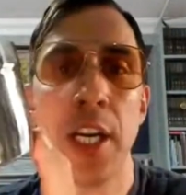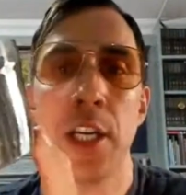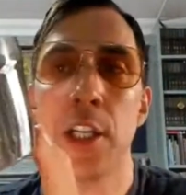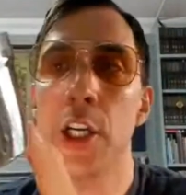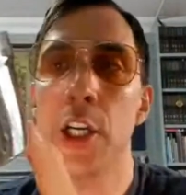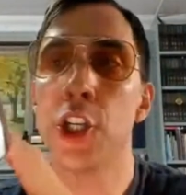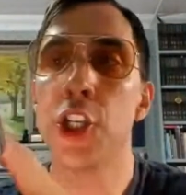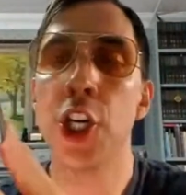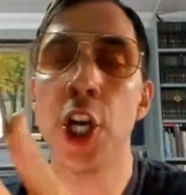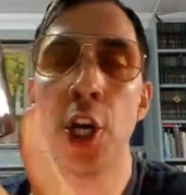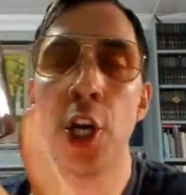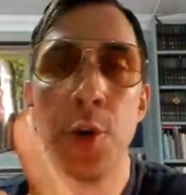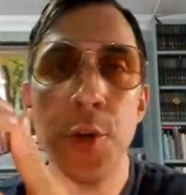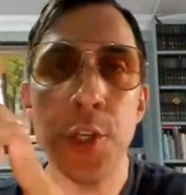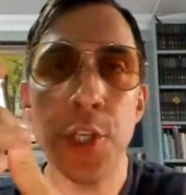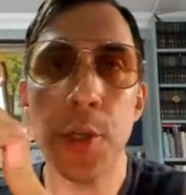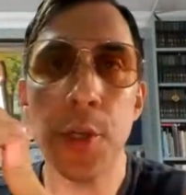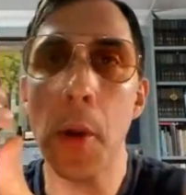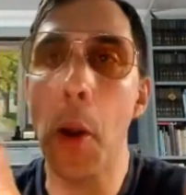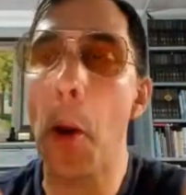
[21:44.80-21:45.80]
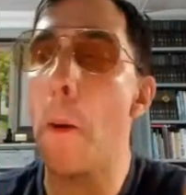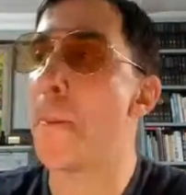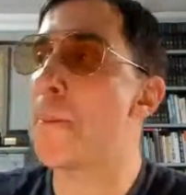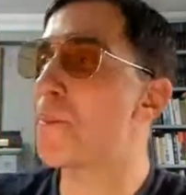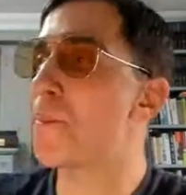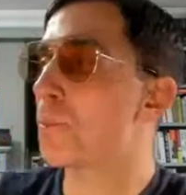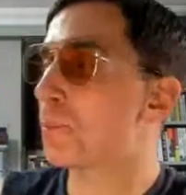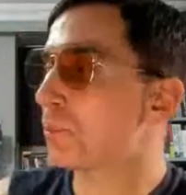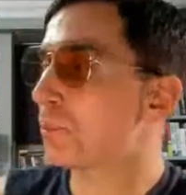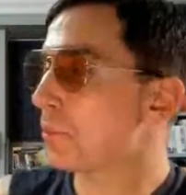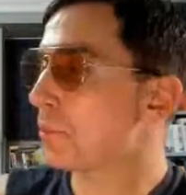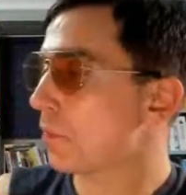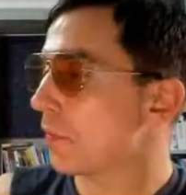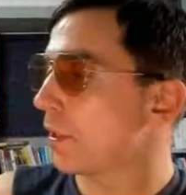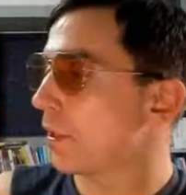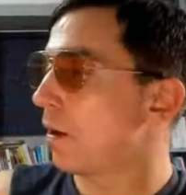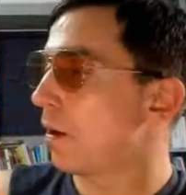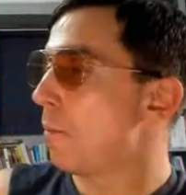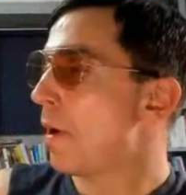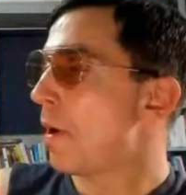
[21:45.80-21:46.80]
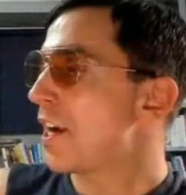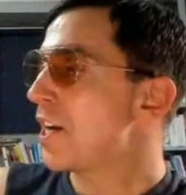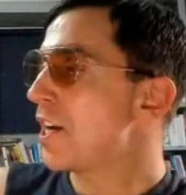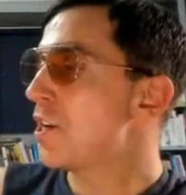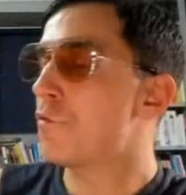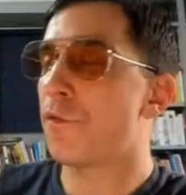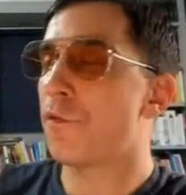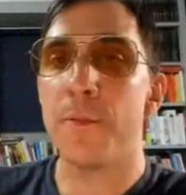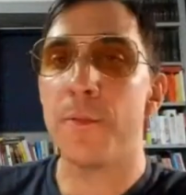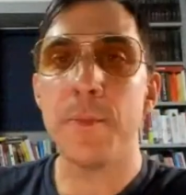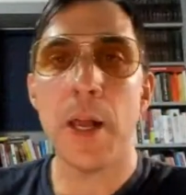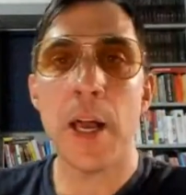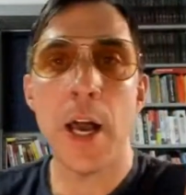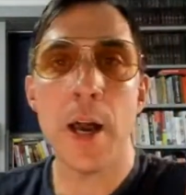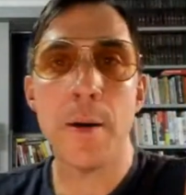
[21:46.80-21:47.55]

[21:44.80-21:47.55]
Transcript: is a juice made from